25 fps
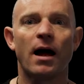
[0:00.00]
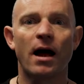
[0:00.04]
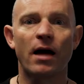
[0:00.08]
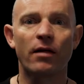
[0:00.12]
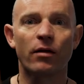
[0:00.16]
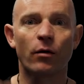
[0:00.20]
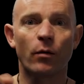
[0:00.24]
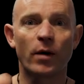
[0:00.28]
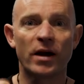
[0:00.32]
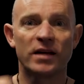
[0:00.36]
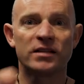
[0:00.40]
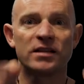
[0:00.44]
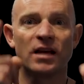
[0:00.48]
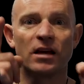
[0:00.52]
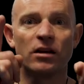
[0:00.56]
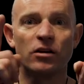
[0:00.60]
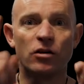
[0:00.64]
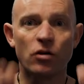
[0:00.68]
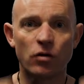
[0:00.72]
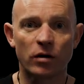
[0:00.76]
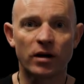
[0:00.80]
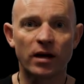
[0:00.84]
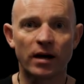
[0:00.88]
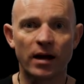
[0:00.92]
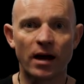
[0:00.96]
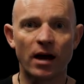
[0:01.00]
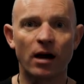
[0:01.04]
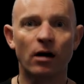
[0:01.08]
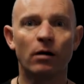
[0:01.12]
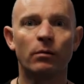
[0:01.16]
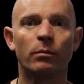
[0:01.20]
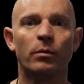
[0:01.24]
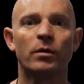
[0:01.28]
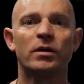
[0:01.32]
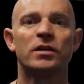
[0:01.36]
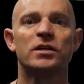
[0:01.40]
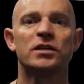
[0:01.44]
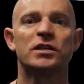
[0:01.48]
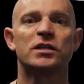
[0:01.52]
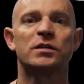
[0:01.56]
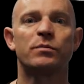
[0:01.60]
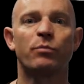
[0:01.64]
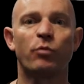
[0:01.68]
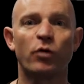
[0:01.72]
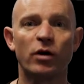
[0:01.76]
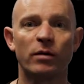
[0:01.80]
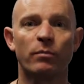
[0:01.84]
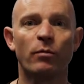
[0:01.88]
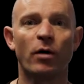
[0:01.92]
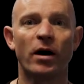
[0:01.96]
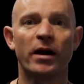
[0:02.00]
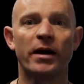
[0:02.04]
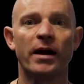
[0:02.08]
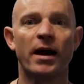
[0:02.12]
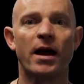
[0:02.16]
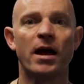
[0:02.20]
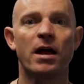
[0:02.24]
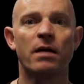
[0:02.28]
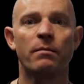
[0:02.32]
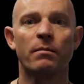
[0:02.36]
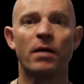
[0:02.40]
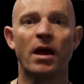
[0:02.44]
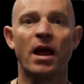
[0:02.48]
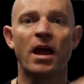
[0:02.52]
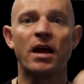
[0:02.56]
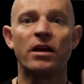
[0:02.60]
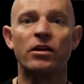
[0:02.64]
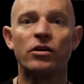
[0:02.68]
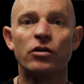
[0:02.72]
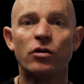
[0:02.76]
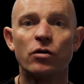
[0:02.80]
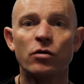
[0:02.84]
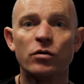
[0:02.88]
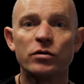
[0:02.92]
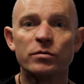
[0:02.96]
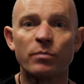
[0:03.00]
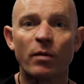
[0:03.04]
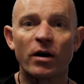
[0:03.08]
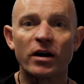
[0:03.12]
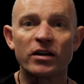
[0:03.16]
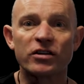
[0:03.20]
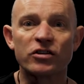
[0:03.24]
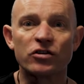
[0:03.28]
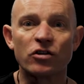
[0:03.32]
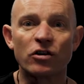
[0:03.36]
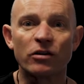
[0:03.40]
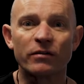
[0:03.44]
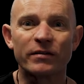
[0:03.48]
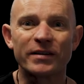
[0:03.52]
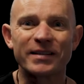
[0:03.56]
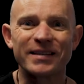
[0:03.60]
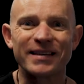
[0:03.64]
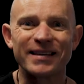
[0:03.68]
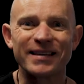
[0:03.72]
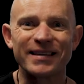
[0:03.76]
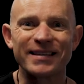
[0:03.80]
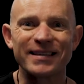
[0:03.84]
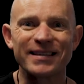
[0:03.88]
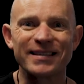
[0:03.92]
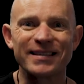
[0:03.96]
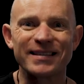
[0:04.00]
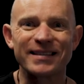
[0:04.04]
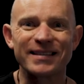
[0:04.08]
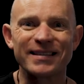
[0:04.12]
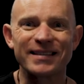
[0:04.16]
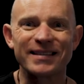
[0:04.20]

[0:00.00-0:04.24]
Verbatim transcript: Other ways that you can help, spread my name and use my services.